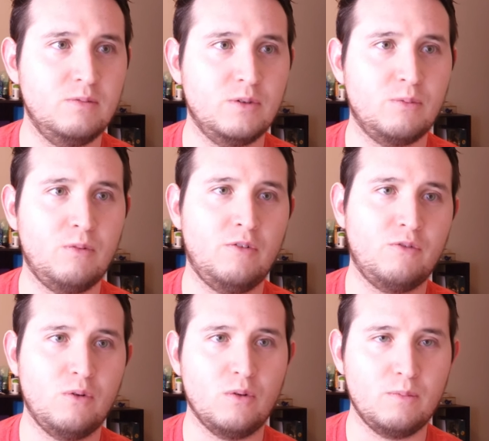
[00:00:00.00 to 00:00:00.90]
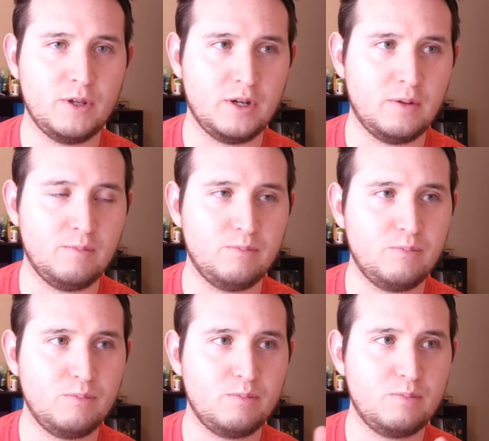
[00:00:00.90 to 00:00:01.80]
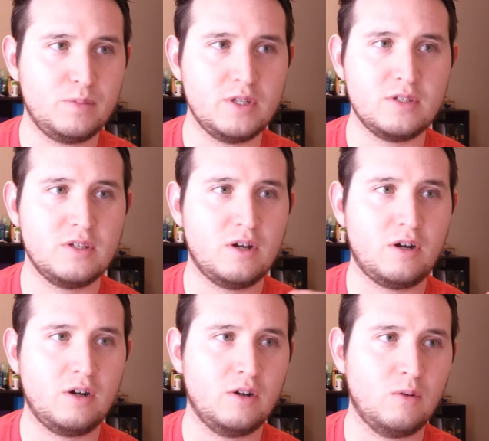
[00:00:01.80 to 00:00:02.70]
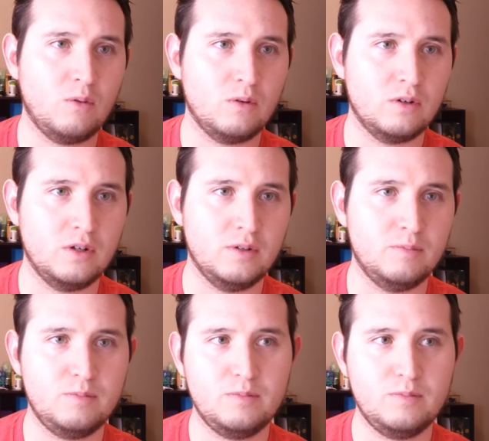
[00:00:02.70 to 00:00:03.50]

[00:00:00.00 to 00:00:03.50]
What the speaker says: with 1 of 4 being a PCR or a